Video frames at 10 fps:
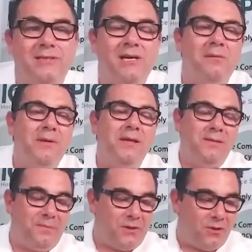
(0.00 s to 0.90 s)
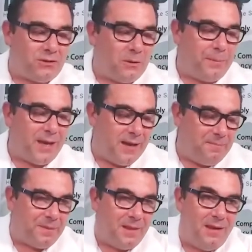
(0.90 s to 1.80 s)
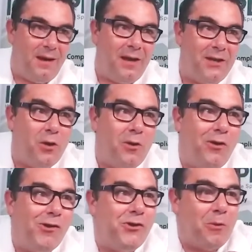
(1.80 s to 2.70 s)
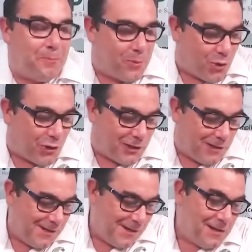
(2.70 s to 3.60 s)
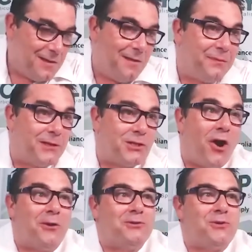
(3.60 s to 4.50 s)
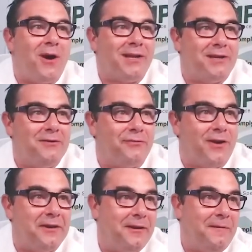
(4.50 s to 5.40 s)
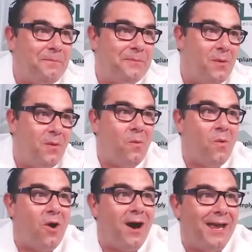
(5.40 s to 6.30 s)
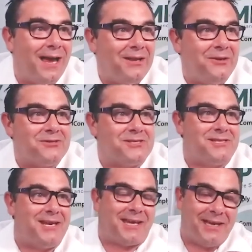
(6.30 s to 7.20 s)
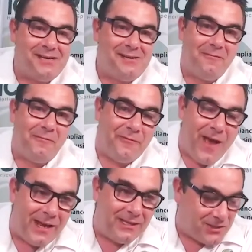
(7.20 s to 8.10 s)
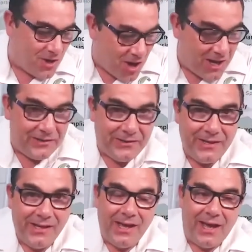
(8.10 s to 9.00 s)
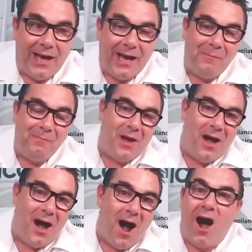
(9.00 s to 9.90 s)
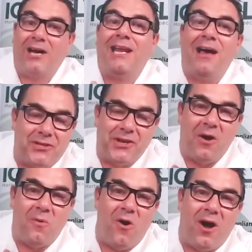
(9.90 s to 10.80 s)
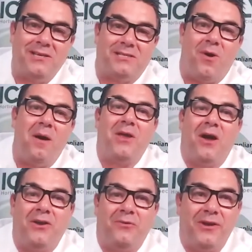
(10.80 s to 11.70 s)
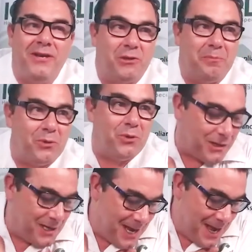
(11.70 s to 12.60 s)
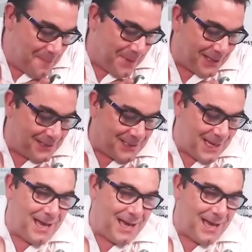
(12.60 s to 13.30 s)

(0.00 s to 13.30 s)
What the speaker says: Tell me, Dr. Pat, your book, the title is quite confronting. Why are you sick, fat, and tired? I'd love to know why. So I'm going to read your book, but,